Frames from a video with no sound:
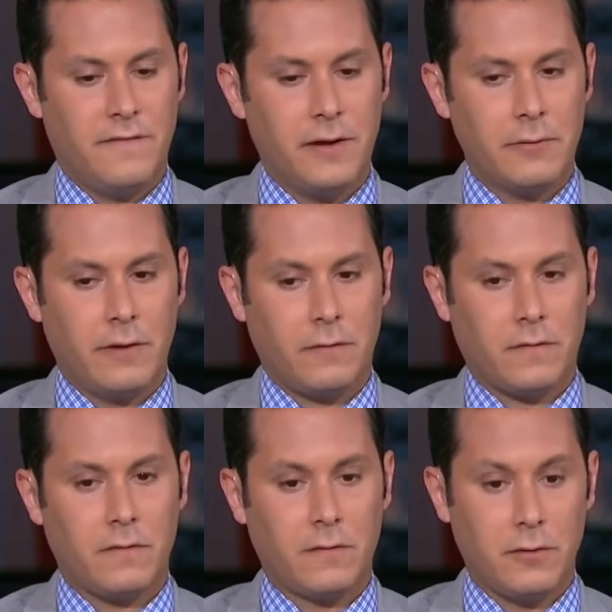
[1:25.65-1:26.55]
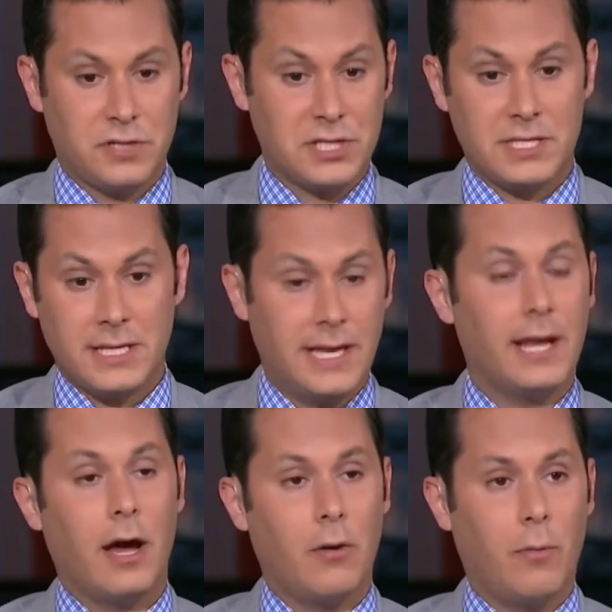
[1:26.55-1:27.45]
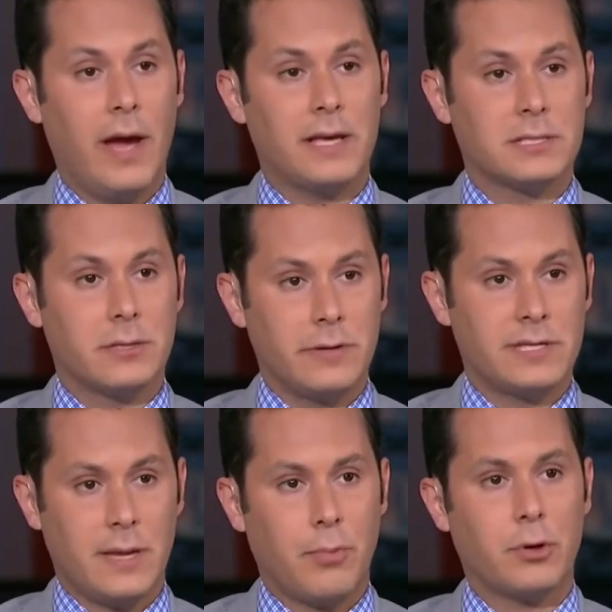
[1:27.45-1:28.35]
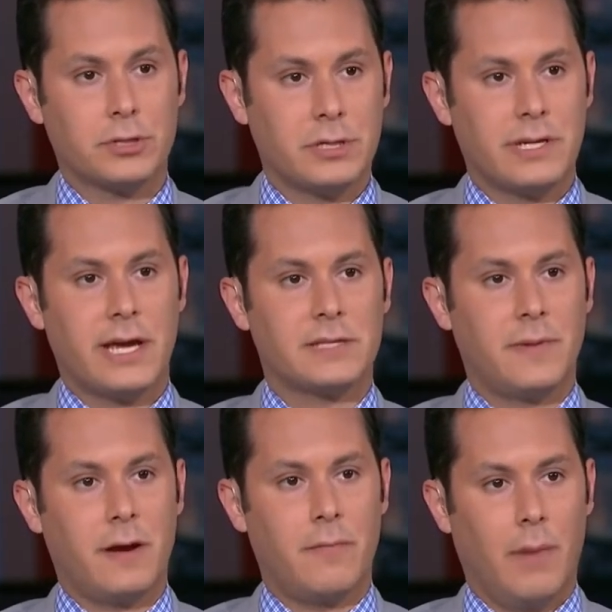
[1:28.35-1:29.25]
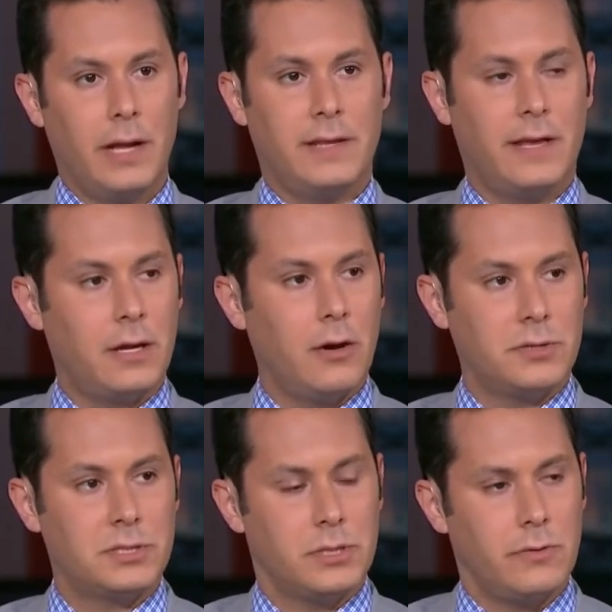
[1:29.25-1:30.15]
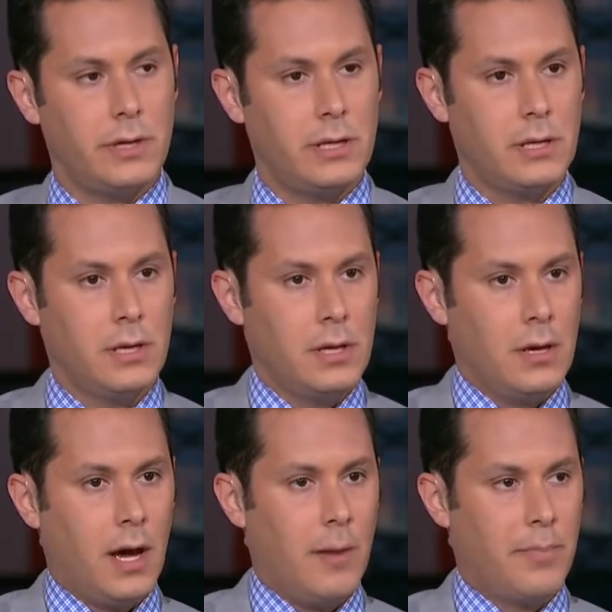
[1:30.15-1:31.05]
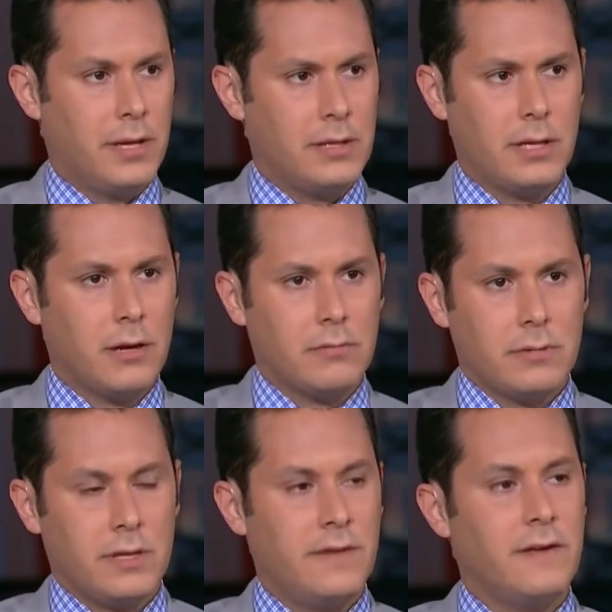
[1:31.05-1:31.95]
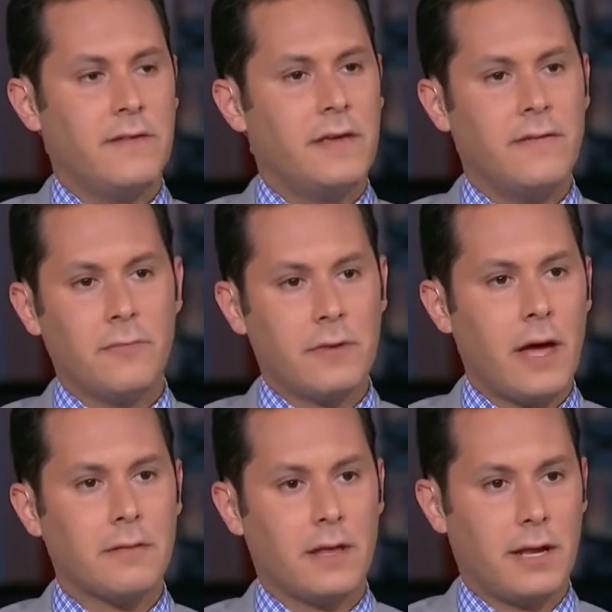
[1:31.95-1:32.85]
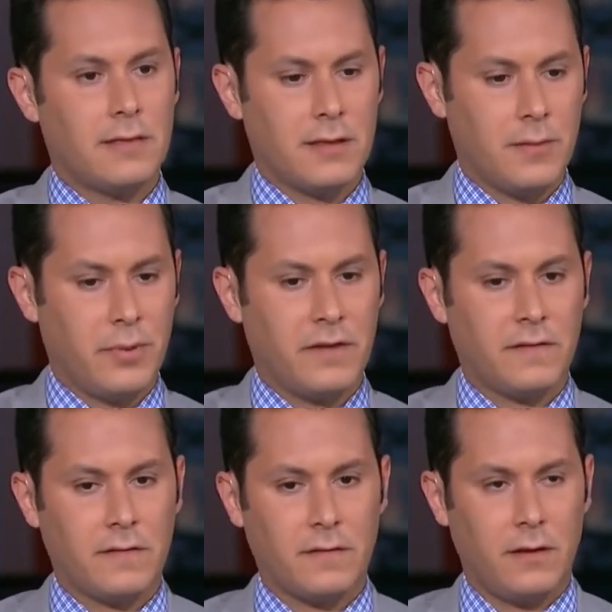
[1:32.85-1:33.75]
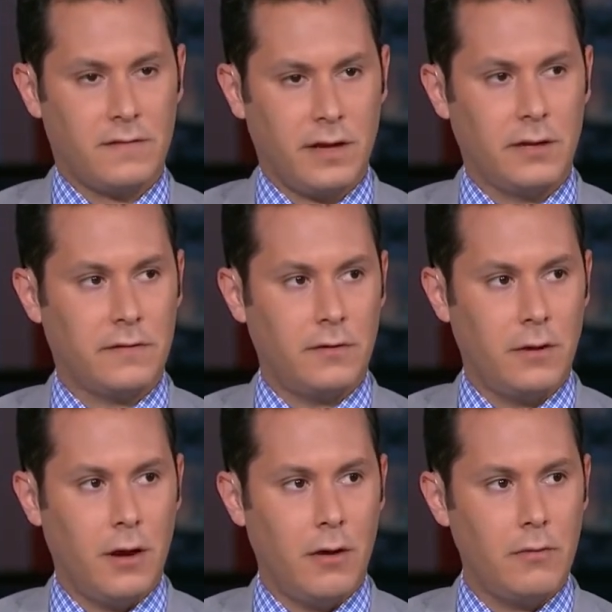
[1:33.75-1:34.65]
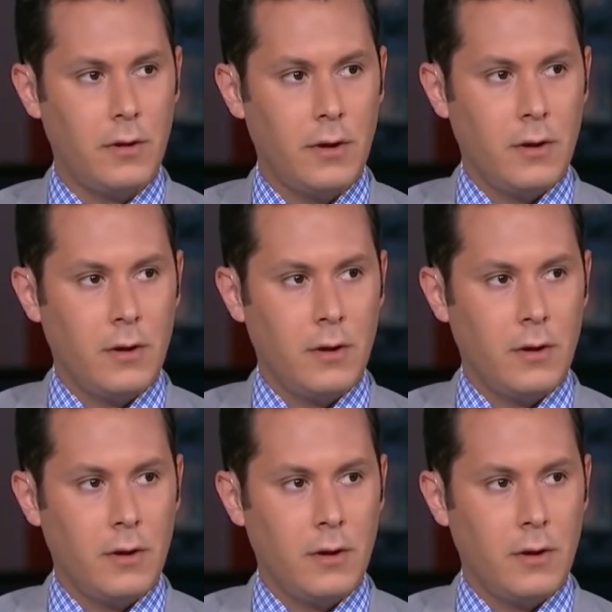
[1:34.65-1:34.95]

the fundraisers. And so just to get out west, there is a portion of taxpayer money that goes to it. Uh, so? Uh, but, you know, even, even without that, I think the press is entitled to know